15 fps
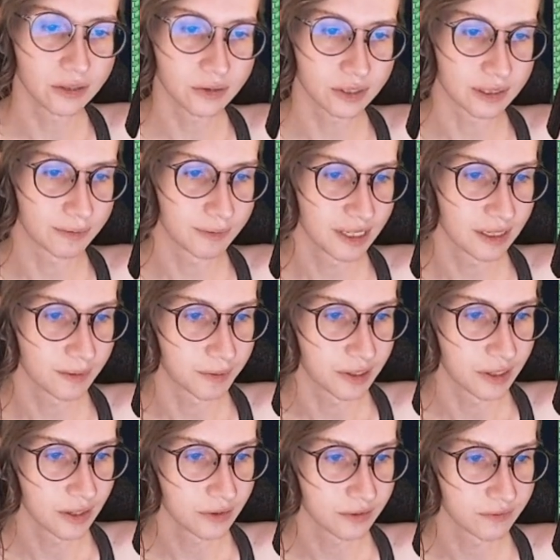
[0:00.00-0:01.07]
uses makeup and
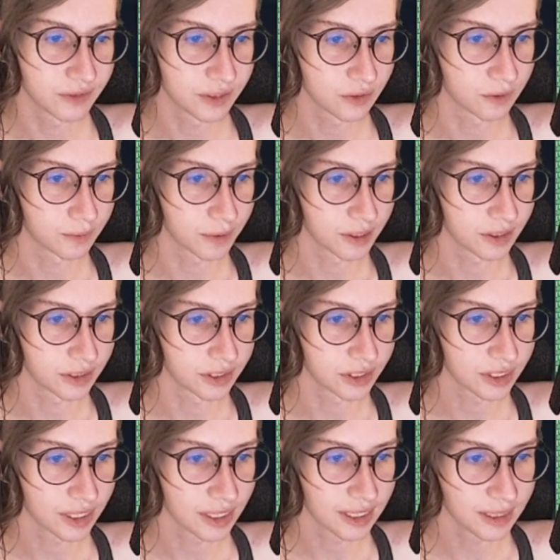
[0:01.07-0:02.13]
other physical
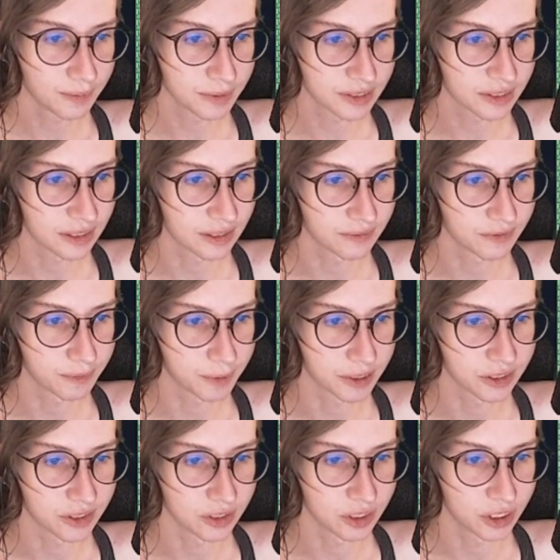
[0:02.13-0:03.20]
markers opposite of the
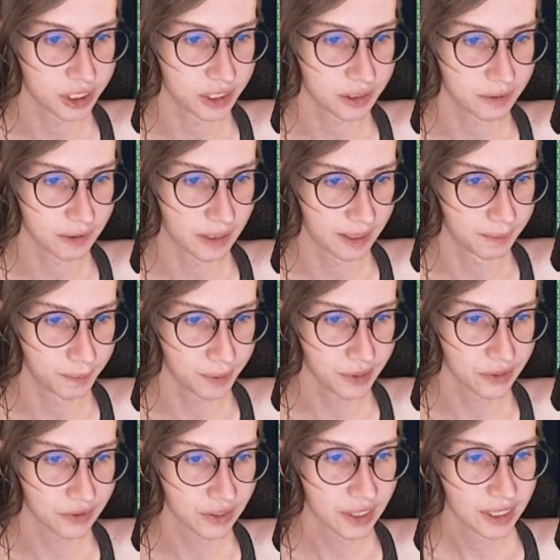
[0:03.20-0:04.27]
person's gender at
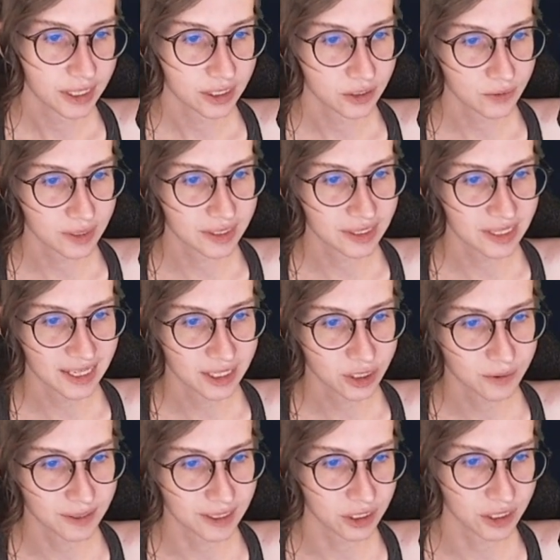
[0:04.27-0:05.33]
birth to
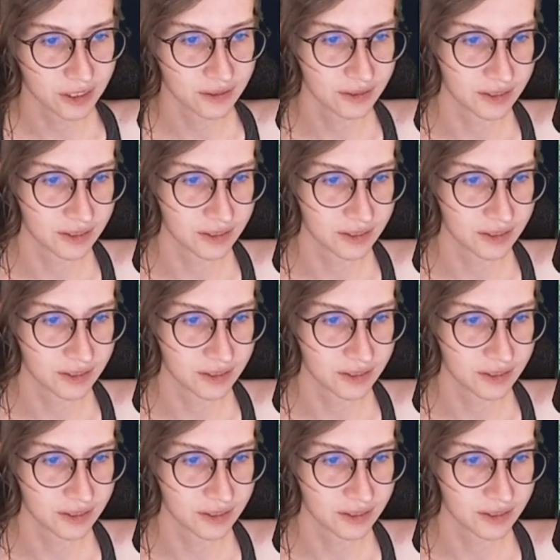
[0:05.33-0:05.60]
exaggerate gender